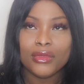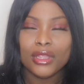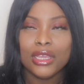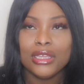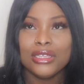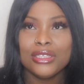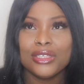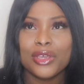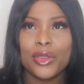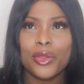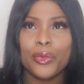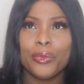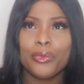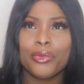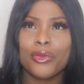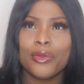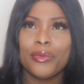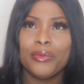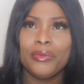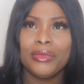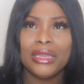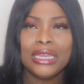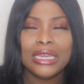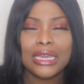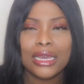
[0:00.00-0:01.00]
So
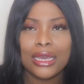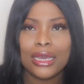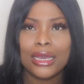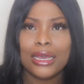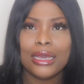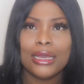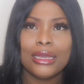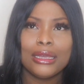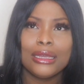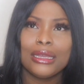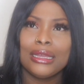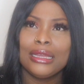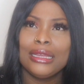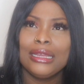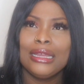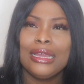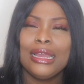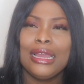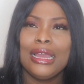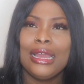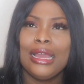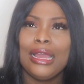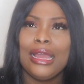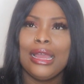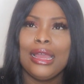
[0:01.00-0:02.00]
Premier
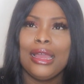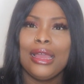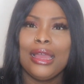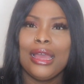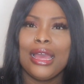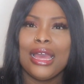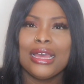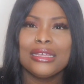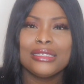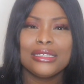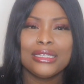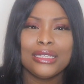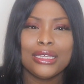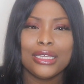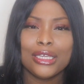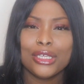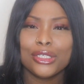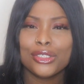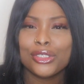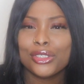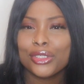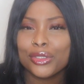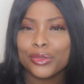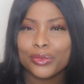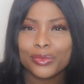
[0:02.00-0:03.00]
has an
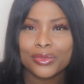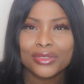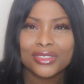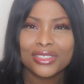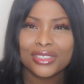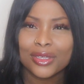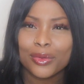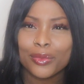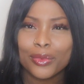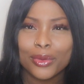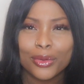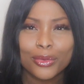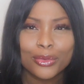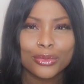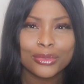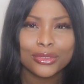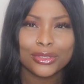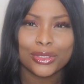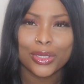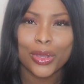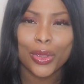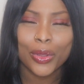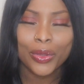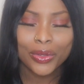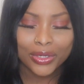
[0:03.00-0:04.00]
issue with someone called
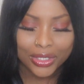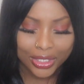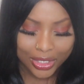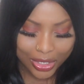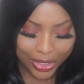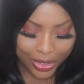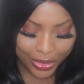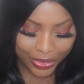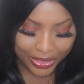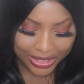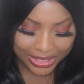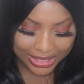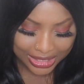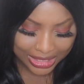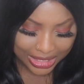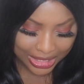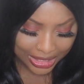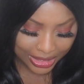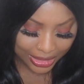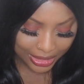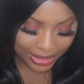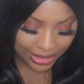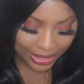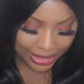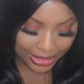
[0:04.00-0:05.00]
Tonio, is
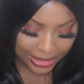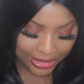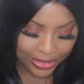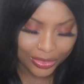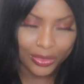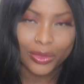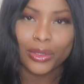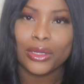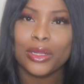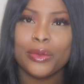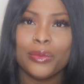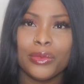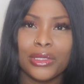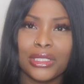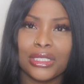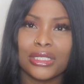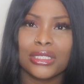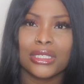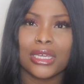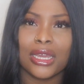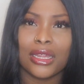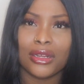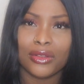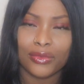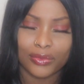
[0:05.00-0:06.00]
it? You know, let me
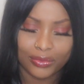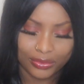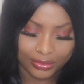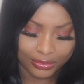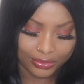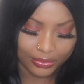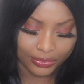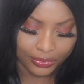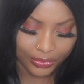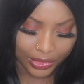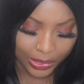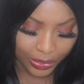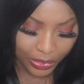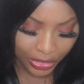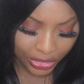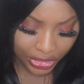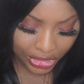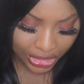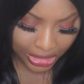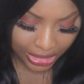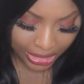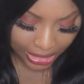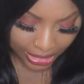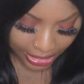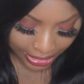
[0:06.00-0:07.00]
just kind of
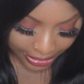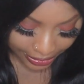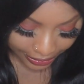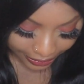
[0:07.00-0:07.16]
rewatch it.